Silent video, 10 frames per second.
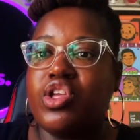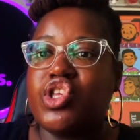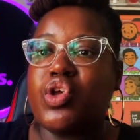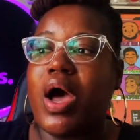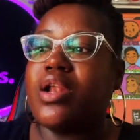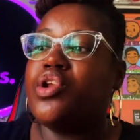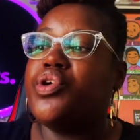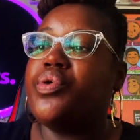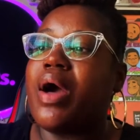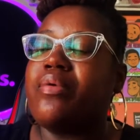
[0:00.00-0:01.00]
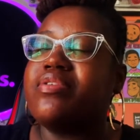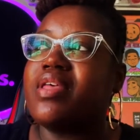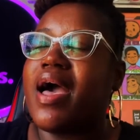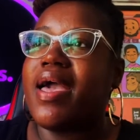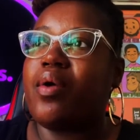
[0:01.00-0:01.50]
So I knew, I was
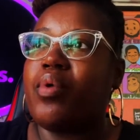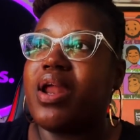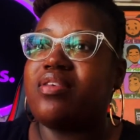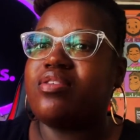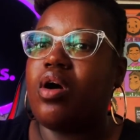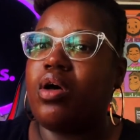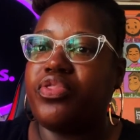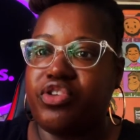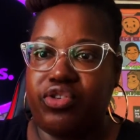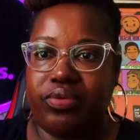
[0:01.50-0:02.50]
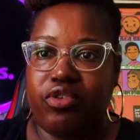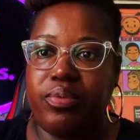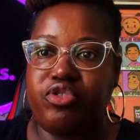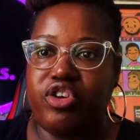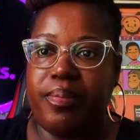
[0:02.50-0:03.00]
like, when I saw the
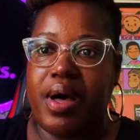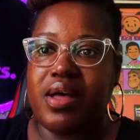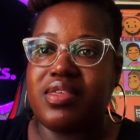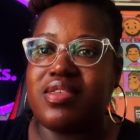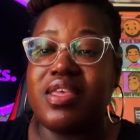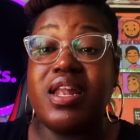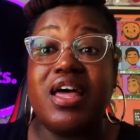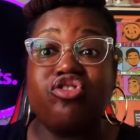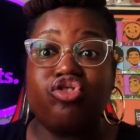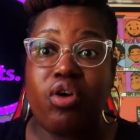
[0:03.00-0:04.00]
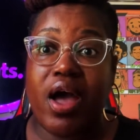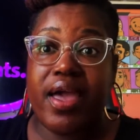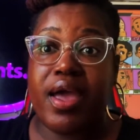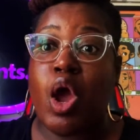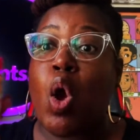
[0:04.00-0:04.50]
subscription box, I said, let's try
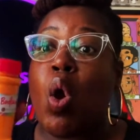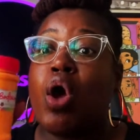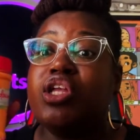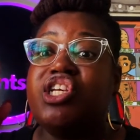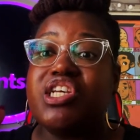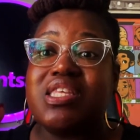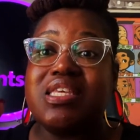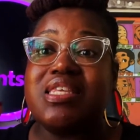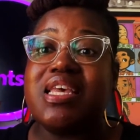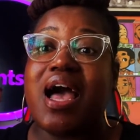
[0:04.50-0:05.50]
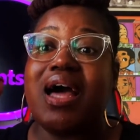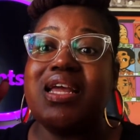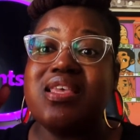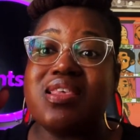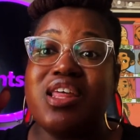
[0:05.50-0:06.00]
it just to see how
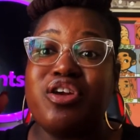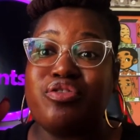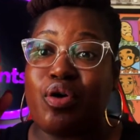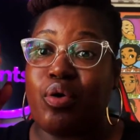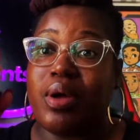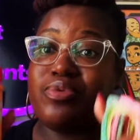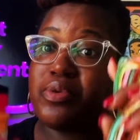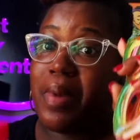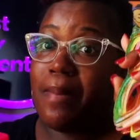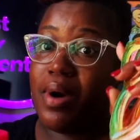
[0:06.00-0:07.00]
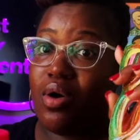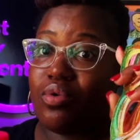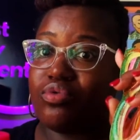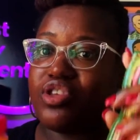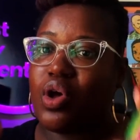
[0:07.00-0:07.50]
these glitters hold up to my
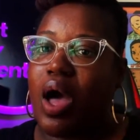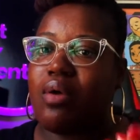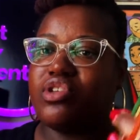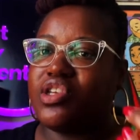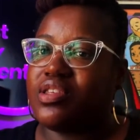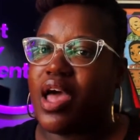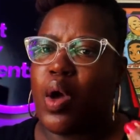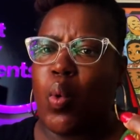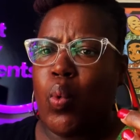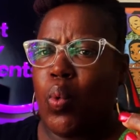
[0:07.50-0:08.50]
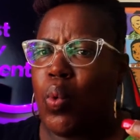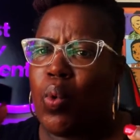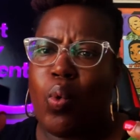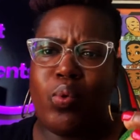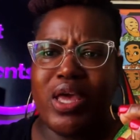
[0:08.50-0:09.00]
mold. So I was just like,
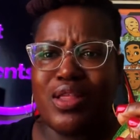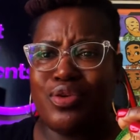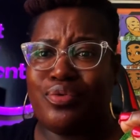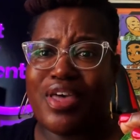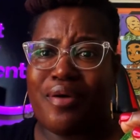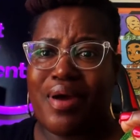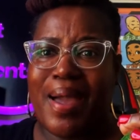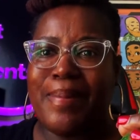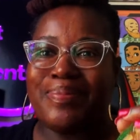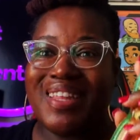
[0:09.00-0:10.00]
ooh, we could do that, right?